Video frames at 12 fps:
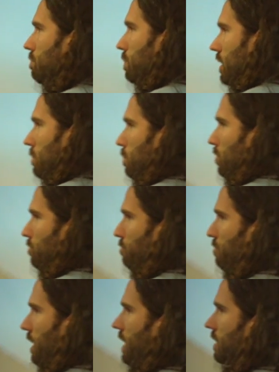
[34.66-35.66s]
of people
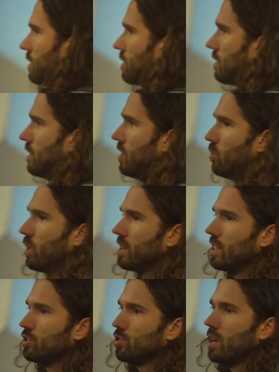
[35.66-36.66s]
fail when
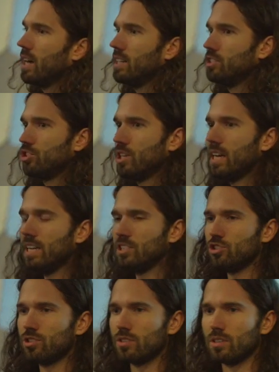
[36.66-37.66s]
they try to
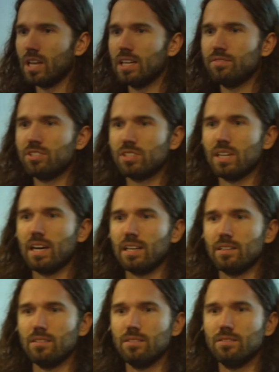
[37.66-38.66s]
change their
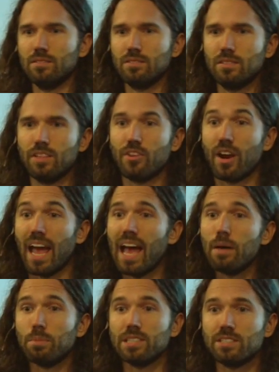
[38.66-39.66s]
lifestyle and their
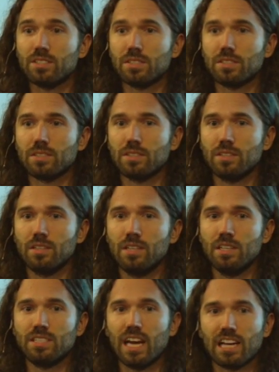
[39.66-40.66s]
habits
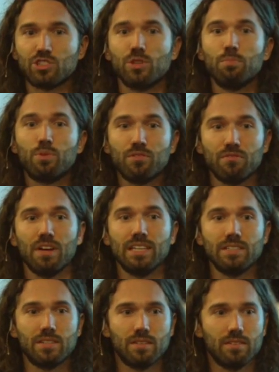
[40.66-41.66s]
to actually
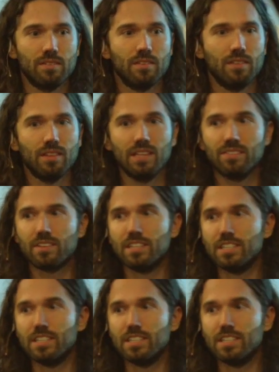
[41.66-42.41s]
prevent these